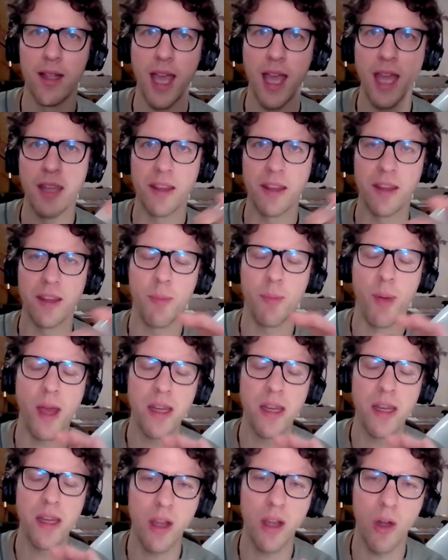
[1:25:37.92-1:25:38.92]
And
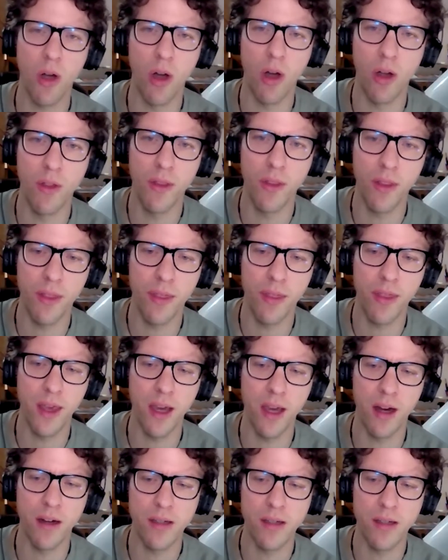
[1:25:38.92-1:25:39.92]
depending on
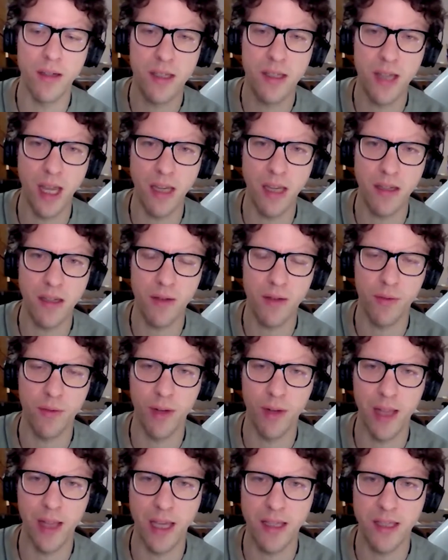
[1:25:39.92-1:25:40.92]
their state of
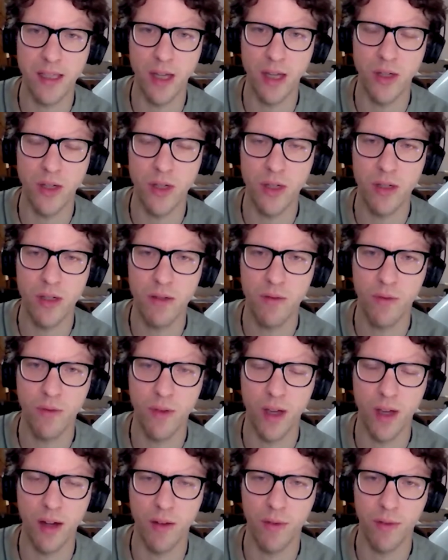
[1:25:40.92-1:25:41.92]
relaxation,
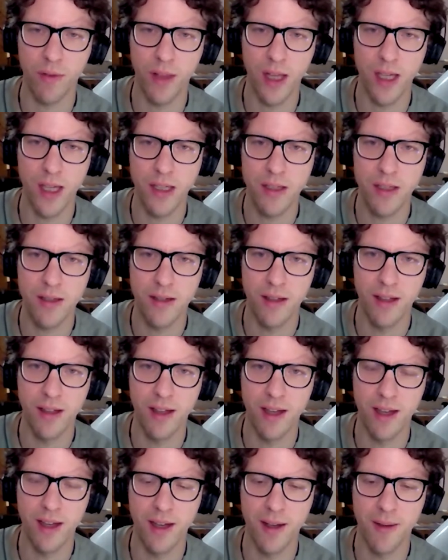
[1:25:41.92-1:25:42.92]
fight or flight,
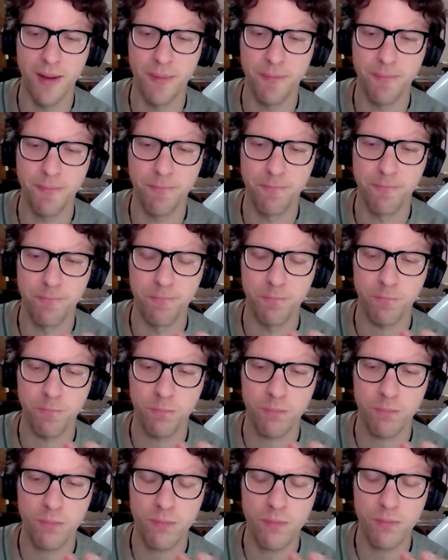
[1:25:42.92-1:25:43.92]

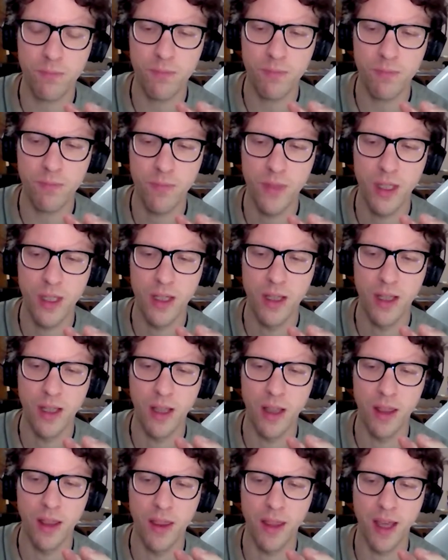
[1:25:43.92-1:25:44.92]

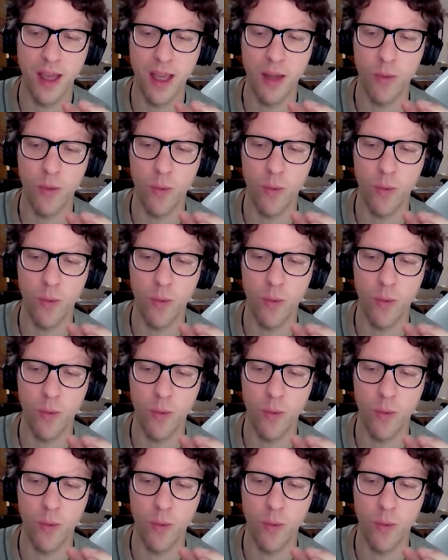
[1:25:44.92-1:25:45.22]
they